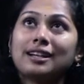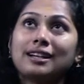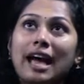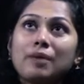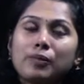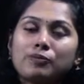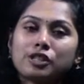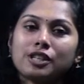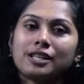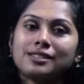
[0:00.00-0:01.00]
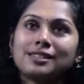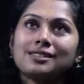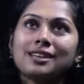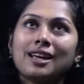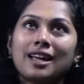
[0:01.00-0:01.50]

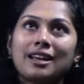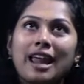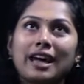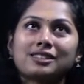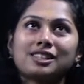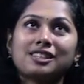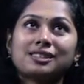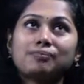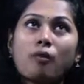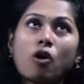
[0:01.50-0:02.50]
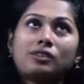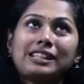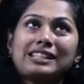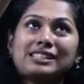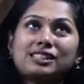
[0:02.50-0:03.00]
dipeptidases, lactase,
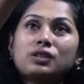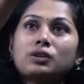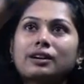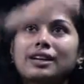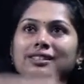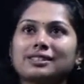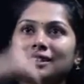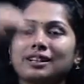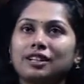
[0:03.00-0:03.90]
maltase, sucrase,